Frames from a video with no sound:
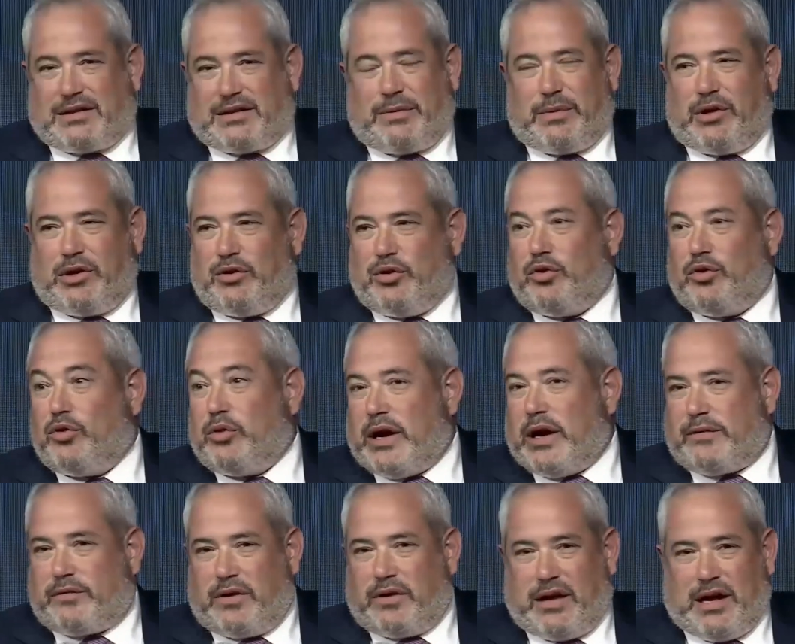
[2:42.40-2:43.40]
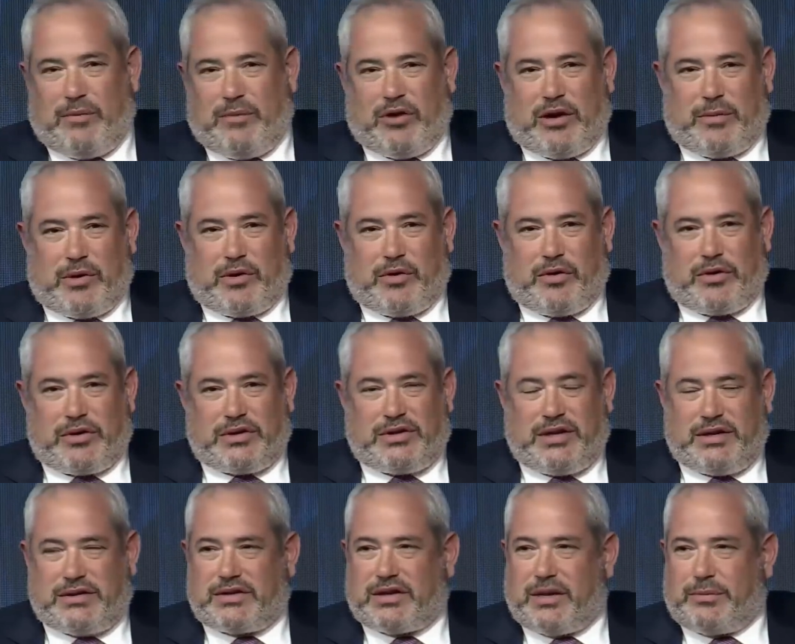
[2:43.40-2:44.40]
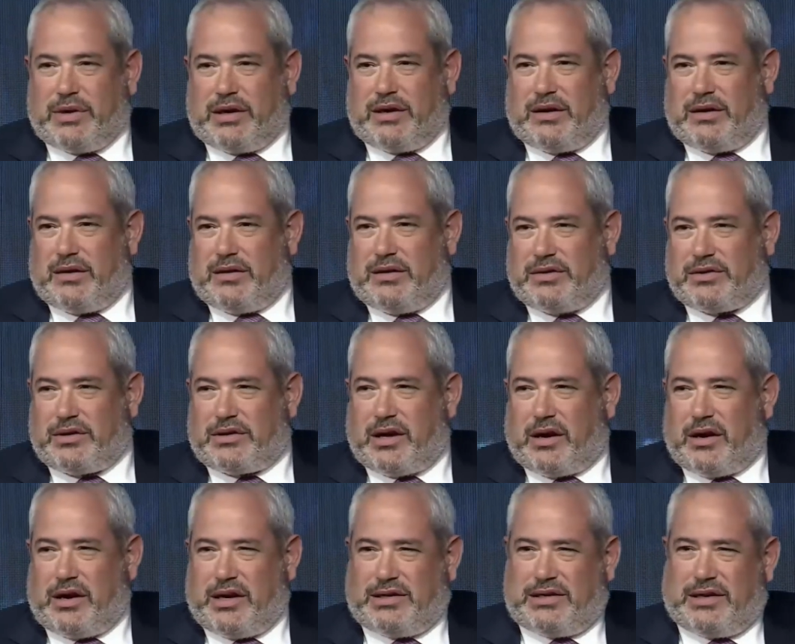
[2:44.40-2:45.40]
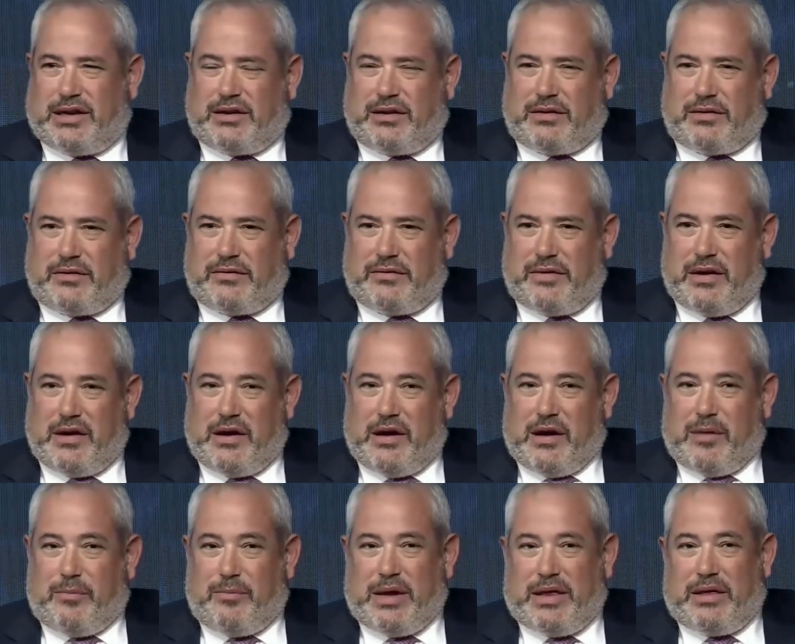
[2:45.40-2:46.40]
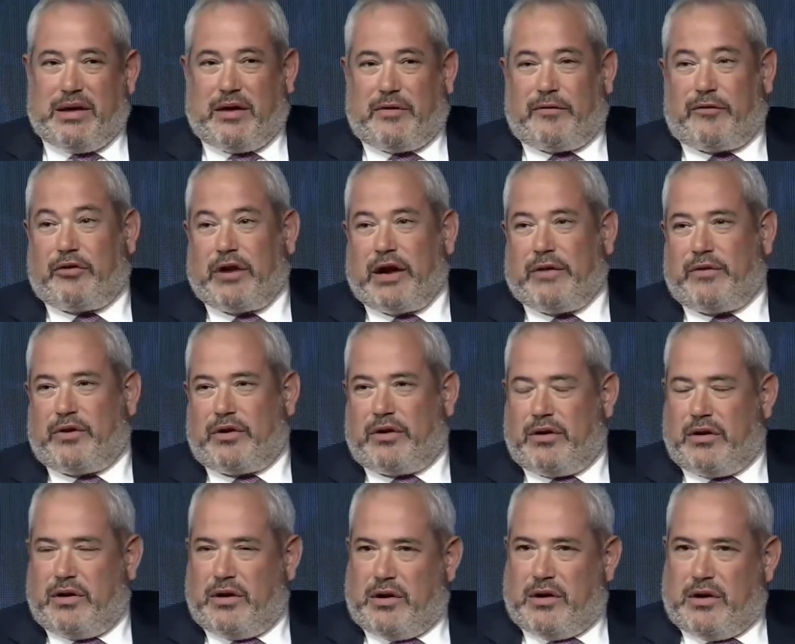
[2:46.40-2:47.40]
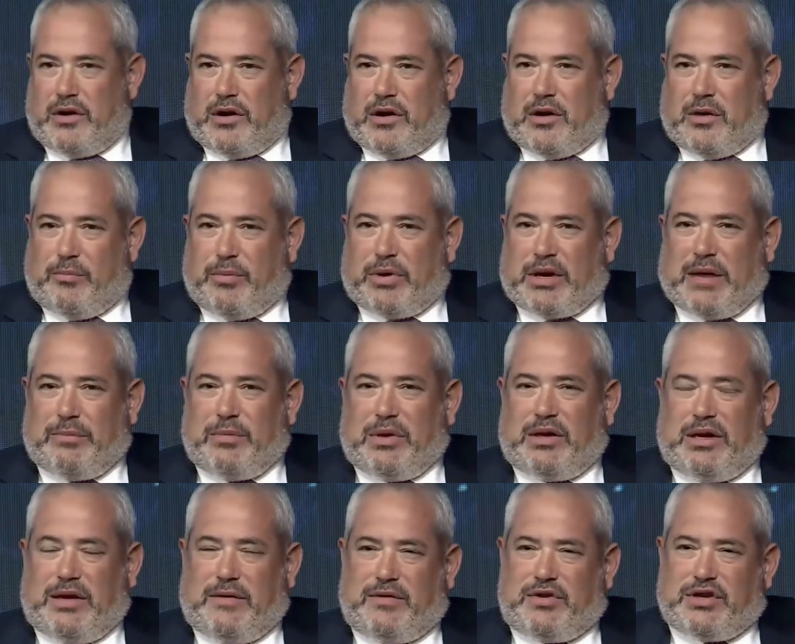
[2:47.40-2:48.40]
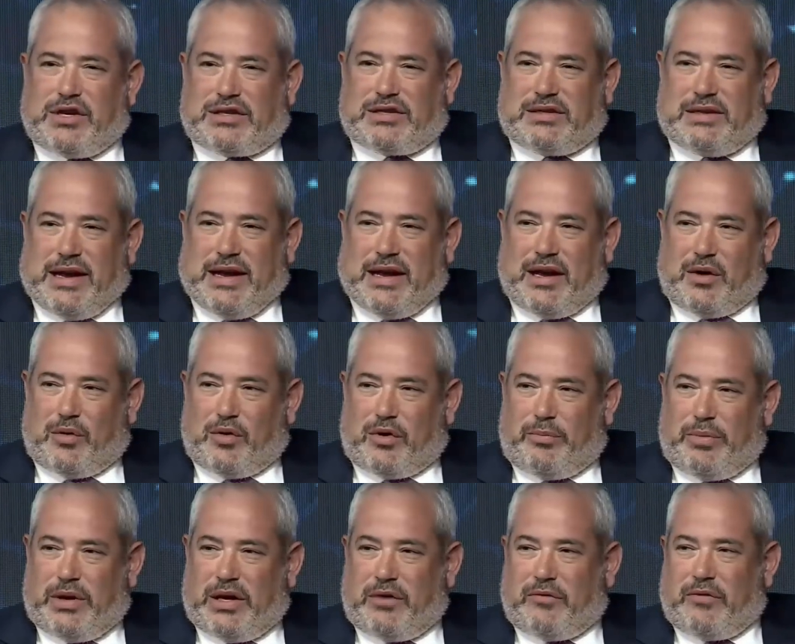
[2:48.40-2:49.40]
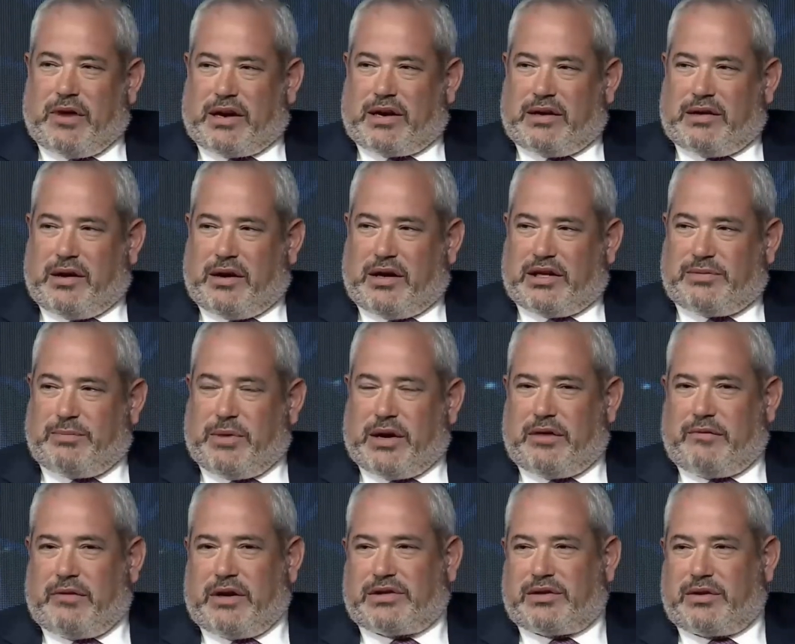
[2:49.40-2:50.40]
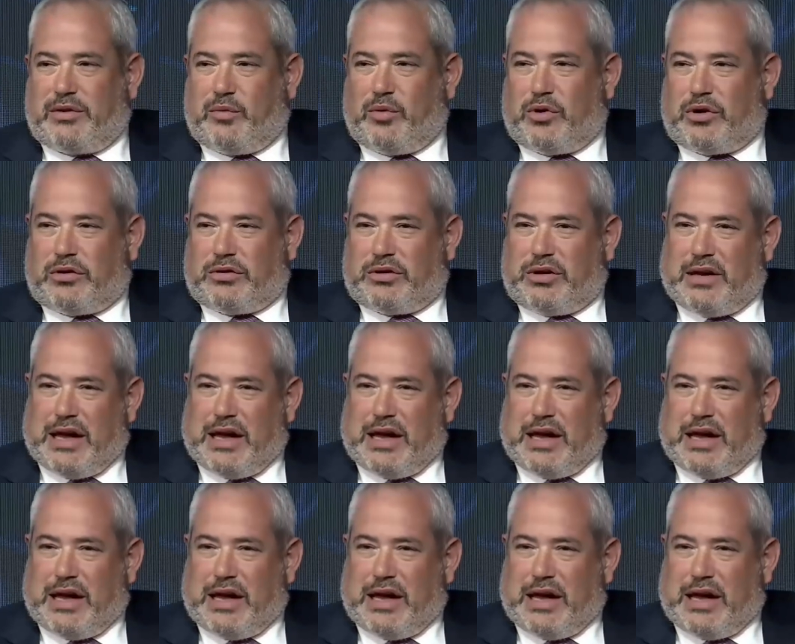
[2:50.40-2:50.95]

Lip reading: something new after the Abraham Accords. These are ties that have been there forever, but I believe just now are being recognized by the rest of the world.